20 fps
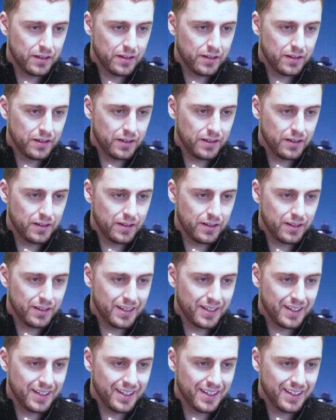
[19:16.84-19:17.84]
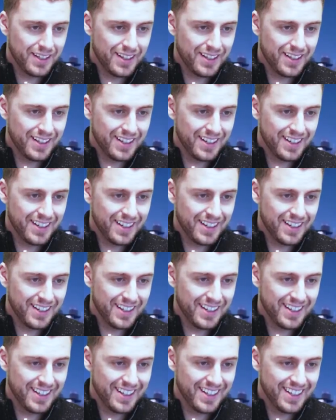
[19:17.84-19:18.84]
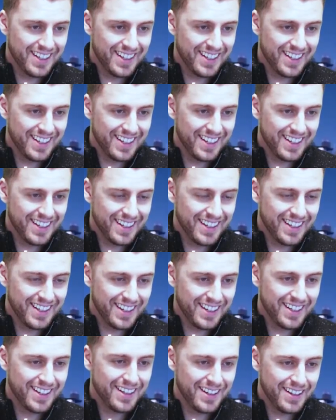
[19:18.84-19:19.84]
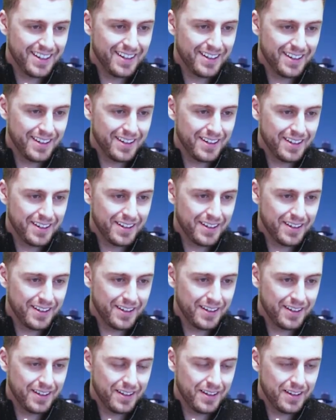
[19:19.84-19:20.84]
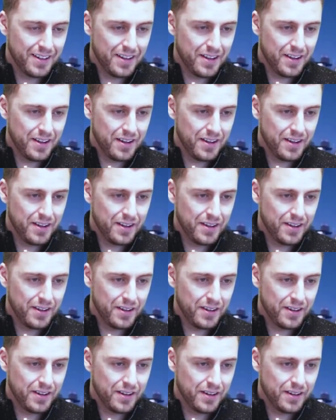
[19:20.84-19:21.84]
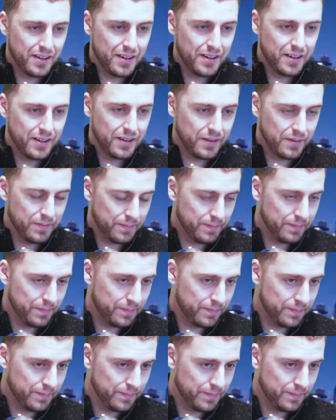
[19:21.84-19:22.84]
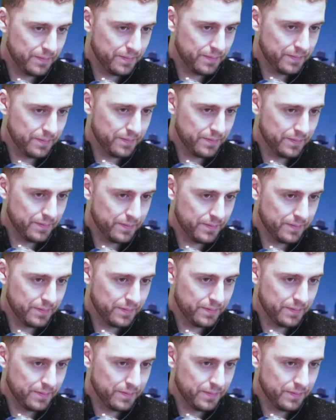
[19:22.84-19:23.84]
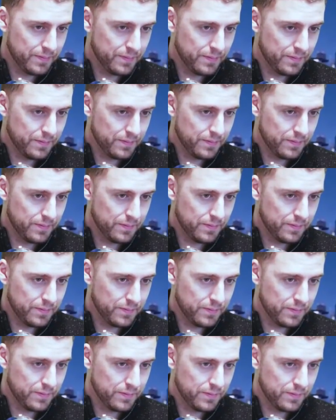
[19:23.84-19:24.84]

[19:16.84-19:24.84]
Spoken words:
This person isn't speaking.